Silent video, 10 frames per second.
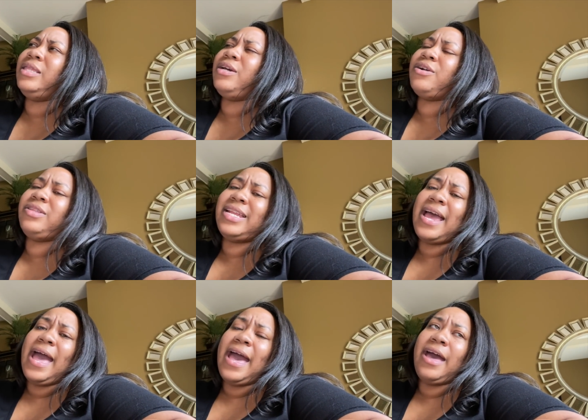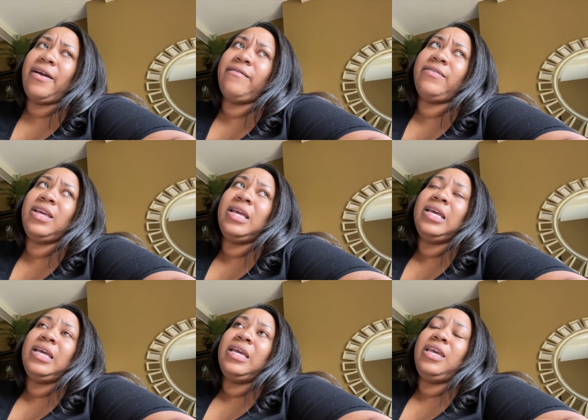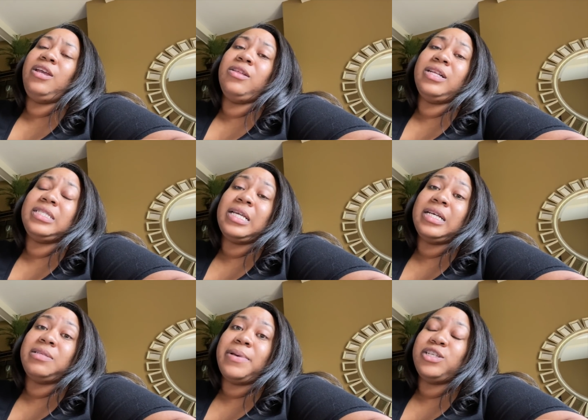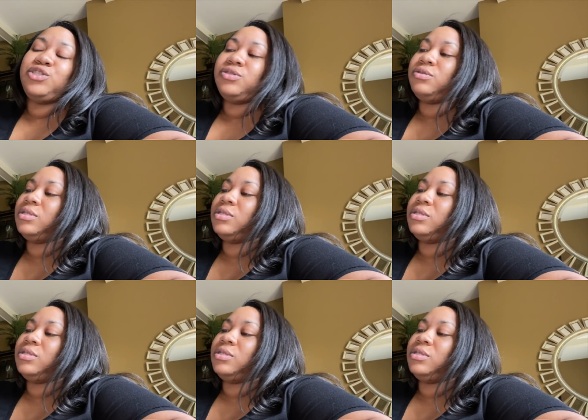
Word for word: liquor that I have here that's not special.